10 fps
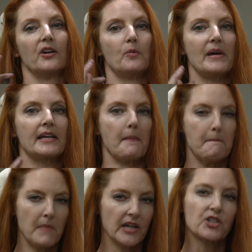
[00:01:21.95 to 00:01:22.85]
it'll make it
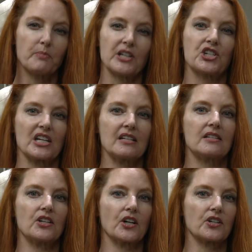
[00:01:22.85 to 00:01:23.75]
much, much
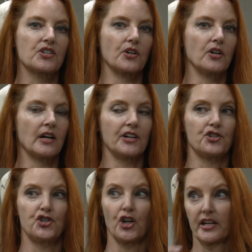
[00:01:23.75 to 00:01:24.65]
easier. So you're not
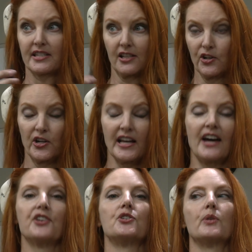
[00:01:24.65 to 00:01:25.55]
just learning
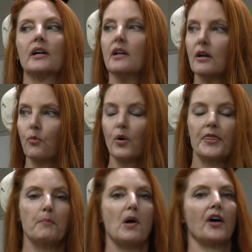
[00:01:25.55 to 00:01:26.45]
how to do it
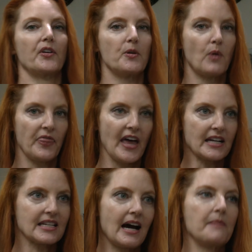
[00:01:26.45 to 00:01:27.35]
with the model. You want
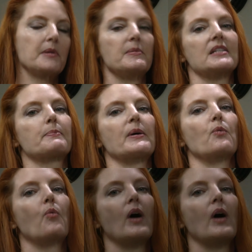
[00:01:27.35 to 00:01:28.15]
that time to be spent